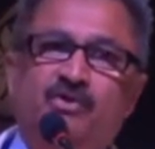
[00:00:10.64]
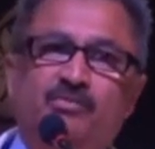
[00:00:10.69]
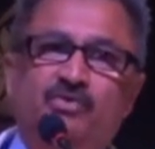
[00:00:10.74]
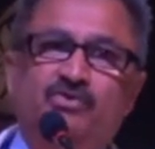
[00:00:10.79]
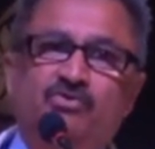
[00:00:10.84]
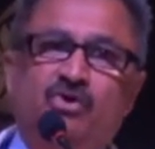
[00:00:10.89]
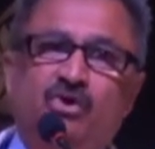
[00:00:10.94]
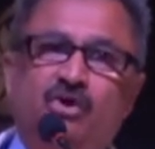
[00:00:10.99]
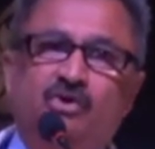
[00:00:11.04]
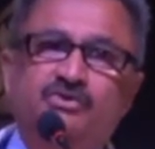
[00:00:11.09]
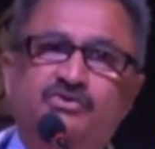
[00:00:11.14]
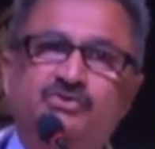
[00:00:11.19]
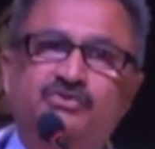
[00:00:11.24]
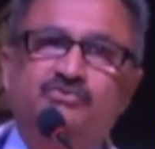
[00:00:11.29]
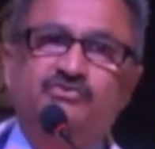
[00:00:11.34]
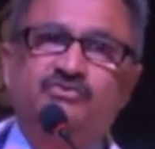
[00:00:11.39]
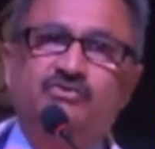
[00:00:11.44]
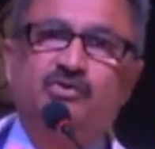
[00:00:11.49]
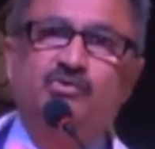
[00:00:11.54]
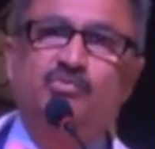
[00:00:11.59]

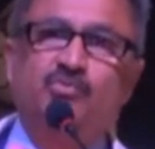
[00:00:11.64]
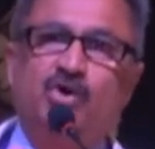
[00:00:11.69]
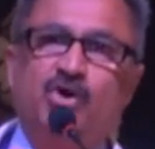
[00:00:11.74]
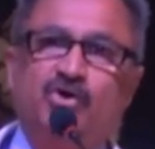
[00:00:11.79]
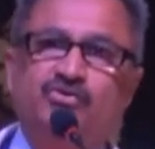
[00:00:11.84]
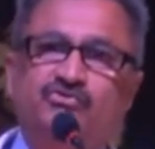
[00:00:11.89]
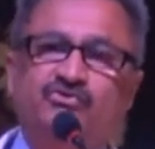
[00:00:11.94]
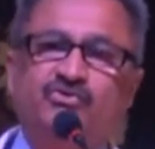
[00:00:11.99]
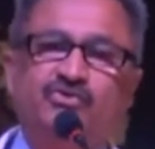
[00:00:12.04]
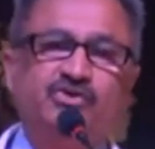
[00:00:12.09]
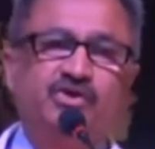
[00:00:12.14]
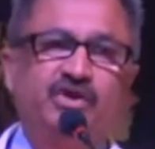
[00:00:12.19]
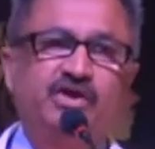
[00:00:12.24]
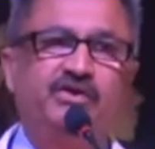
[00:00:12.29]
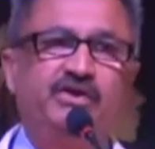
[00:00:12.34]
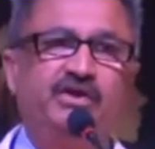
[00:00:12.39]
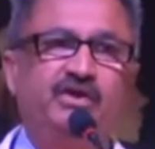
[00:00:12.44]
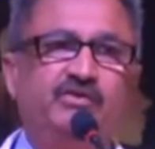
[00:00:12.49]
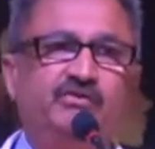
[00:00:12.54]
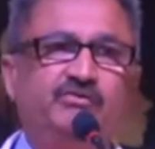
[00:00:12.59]
dermatologist in Boston
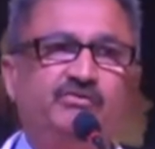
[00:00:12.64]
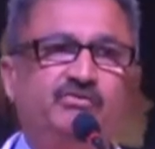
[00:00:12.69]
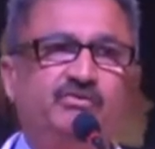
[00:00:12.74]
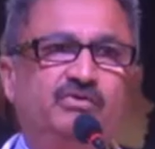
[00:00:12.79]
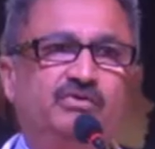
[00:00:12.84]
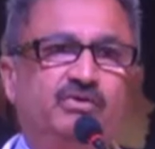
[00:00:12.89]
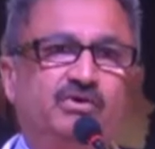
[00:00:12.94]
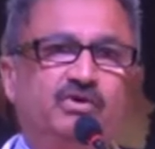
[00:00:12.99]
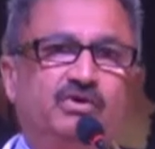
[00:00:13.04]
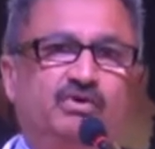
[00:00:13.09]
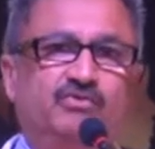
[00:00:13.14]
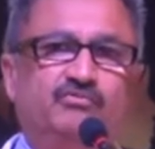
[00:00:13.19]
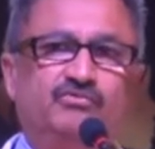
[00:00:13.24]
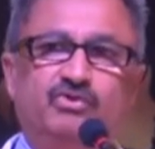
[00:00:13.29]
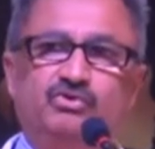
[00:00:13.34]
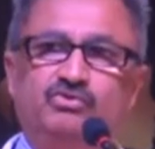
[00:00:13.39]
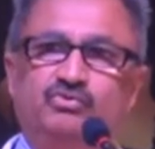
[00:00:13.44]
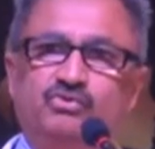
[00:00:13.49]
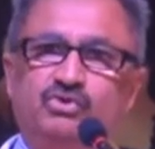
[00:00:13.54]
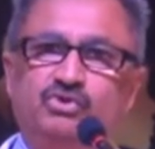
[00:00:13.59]
area
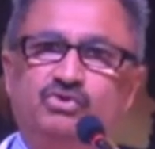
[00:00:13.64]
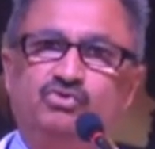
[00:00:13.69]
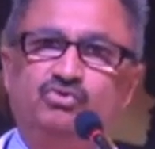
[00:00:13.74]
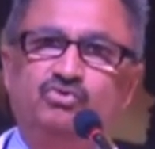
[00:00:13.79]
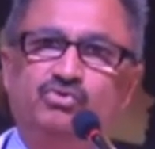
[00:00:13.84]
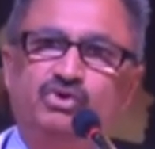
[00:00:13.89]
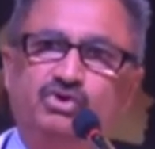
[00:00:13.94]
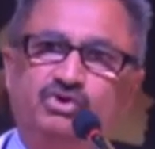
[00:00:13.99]
for 22